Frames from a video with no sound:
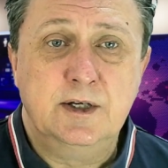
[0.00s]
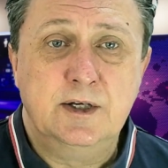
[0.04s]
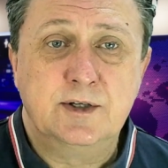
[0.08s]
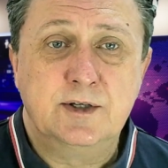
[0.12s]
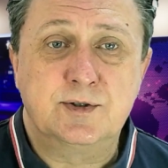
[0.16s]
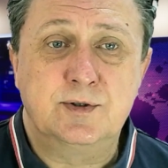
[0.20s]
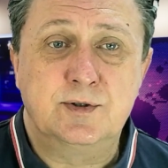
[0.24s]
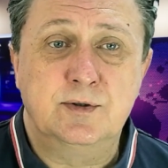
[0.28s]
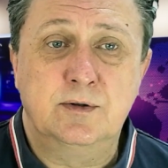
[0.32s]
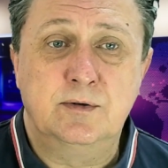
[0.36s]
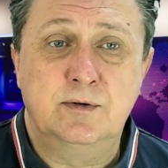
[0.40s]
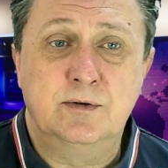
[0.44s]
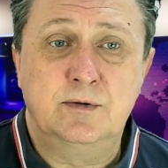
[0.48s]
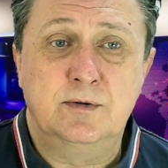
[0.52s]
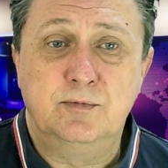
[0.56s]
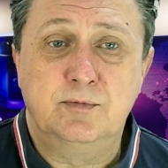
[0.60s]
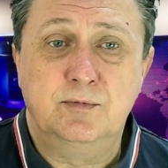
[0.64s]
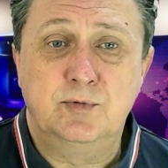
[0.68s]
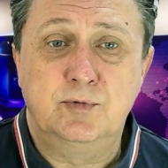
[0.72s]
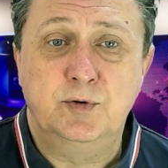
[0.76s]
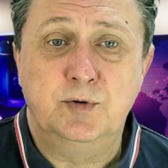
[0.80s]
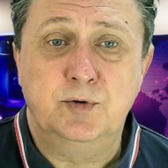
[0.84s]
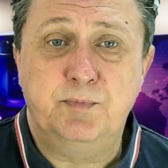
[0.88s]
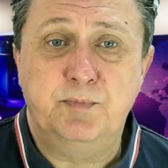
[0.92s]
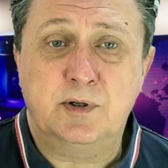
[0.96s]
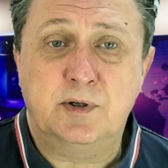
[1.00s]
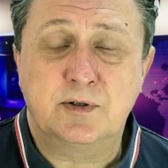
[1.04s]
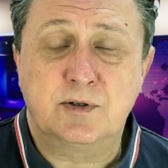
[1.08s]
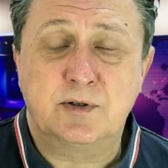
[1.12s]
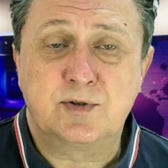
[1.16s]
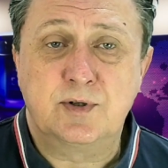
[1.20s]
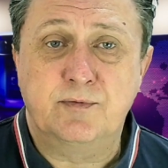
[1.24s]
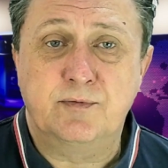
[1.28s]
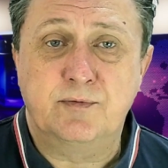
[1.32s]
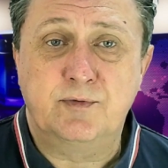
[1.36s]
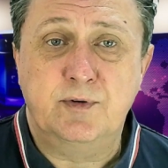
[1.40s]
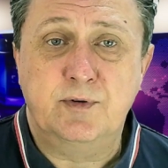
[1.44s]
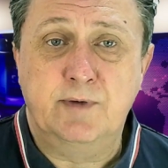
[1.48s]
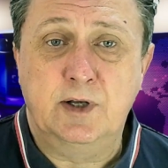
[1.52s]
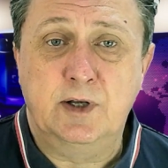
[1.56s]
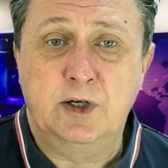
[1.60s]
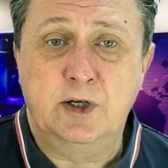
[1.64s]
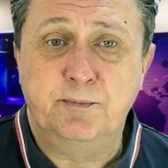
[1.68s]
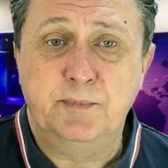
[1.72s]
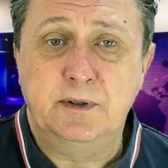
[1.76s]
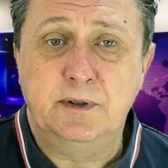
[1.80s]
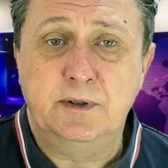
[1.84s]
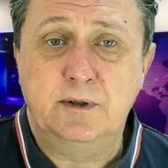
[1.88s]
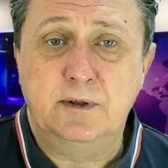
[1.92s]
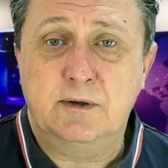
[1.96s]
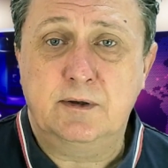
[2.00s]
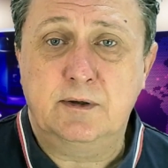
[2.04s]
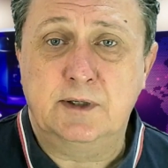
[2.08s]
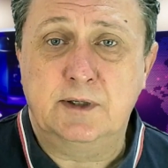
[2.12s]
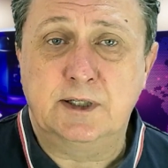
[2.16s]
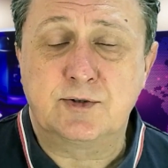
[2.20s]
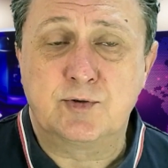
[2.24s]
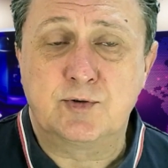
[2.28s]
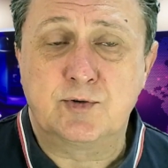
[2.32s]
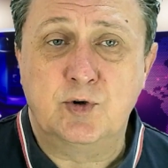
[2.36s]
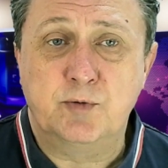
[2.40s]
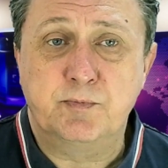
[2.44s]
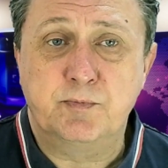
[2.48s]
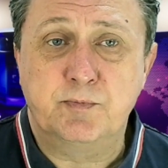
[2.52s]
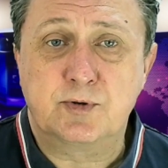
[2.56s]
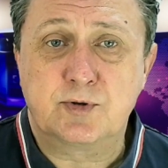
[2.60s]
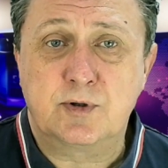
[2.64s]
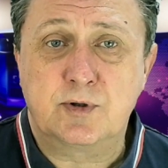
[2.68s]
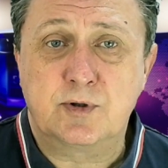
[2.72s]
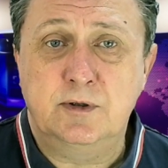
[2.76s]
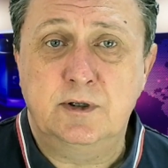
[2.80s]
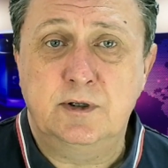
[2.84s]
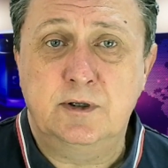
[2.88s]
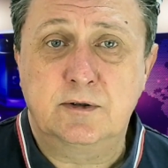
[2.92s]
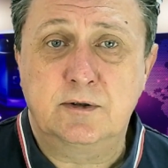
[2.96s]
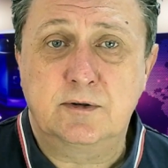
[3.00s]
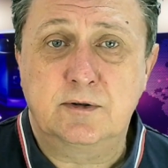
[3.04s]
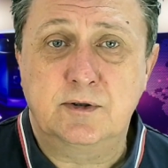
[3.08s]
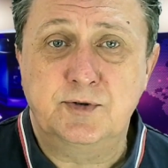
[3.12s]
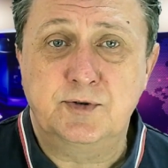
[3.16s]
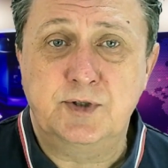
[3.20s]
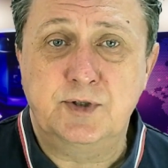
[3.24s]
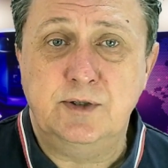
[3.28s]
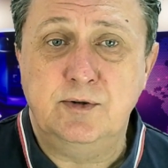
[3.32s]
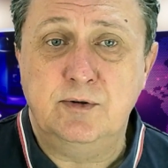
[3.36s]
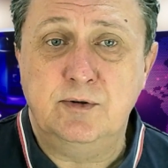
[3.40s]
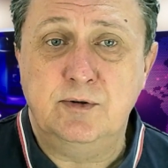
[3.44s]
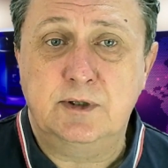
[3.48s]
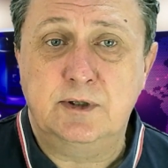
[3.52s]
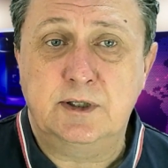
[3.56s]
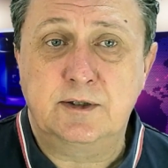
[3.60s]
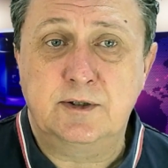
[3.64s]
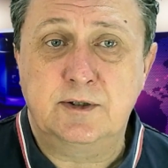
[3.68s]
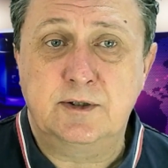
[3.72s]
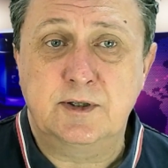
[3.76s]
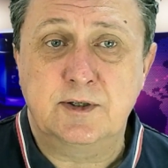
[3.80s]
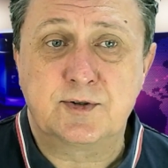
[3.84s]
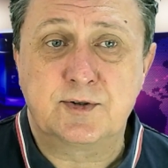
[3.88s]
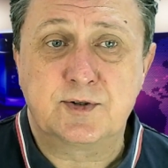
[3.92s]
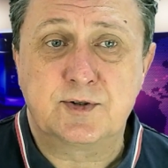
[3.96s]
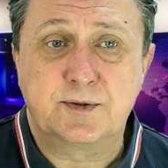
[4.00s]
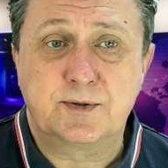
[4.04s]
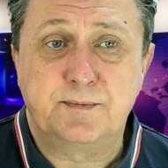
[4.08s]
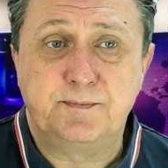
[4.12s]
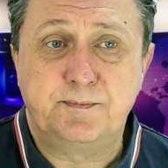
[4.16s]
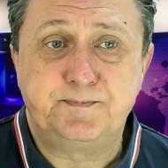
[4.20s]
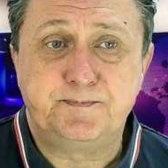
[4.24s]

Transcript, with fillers: So good positive development. Let's hope it's gonna continue like this.